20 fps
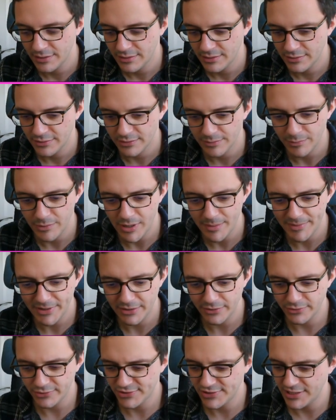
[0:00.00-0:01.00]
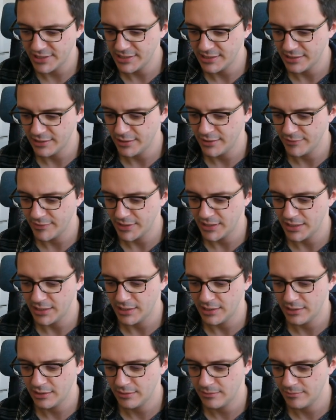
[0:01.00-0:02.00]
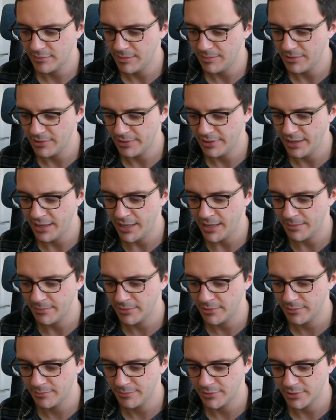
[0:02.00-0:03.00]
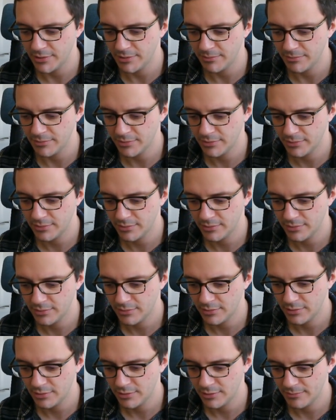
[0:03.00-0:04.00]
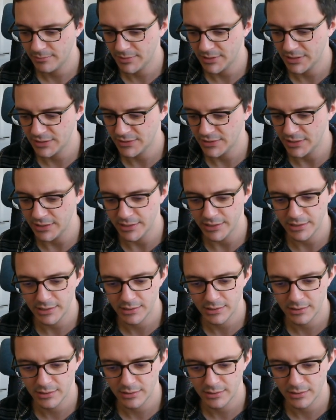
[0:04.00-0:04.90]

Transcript: So why am I not seeing that over here? Maybe I am, but I'm being silly.